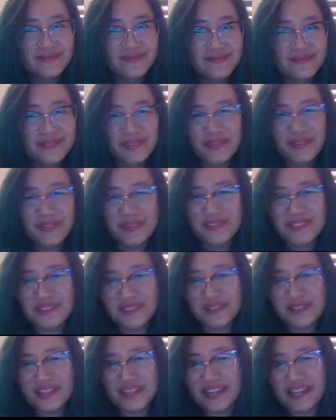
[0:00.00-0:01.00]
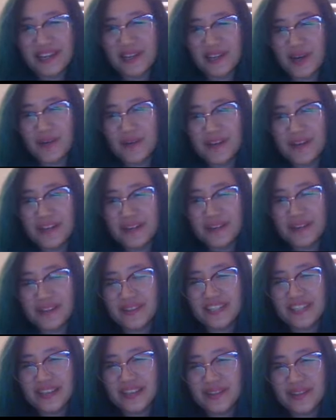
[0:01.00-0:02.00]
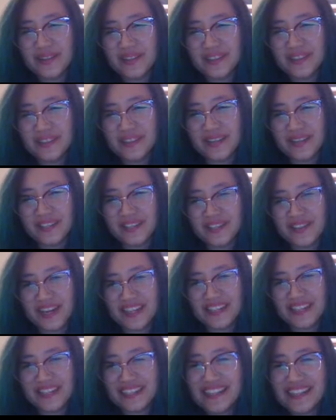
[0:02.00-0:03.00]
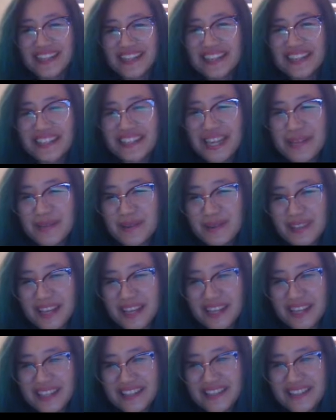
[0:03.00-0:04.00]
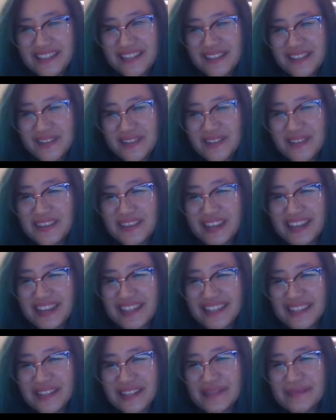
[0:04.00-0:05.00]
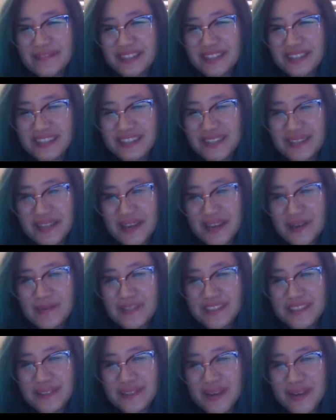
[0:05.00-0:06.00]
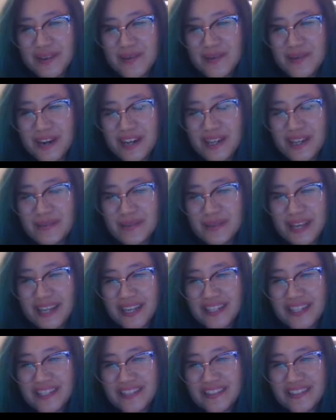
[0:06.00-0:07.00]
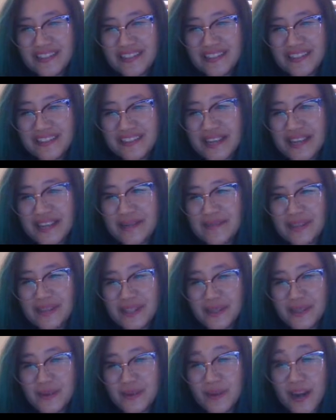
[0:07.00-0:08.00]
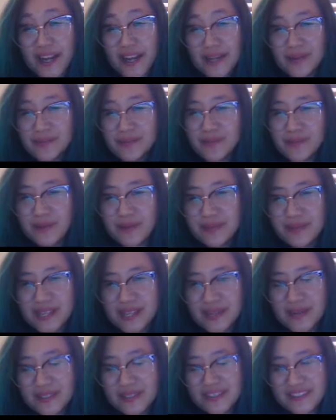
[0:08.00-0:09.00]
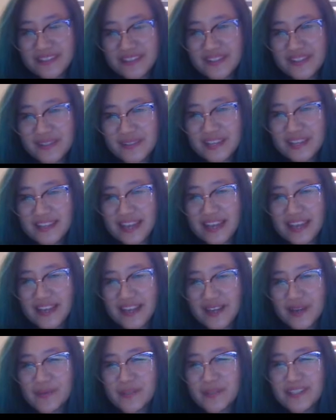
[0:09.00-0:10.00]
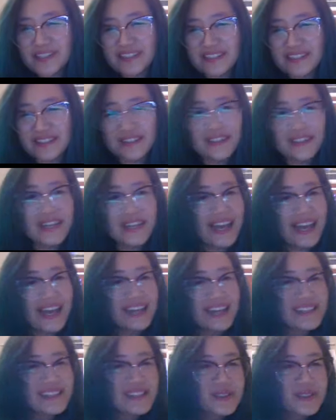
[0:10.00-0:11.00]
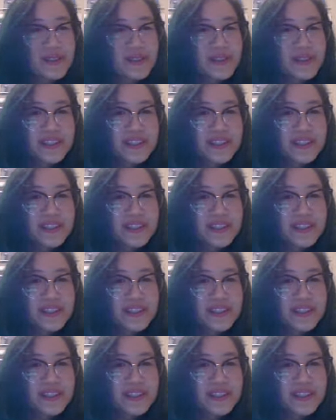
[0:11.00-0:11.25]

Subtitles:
We're just looking at a comment here in the chat log. It's quite distracting. Jamie would like us to know that these helmets are quite remarkable, and she's done the same in Hawaii. But Rob P wants us to know that helmet doesn't actually look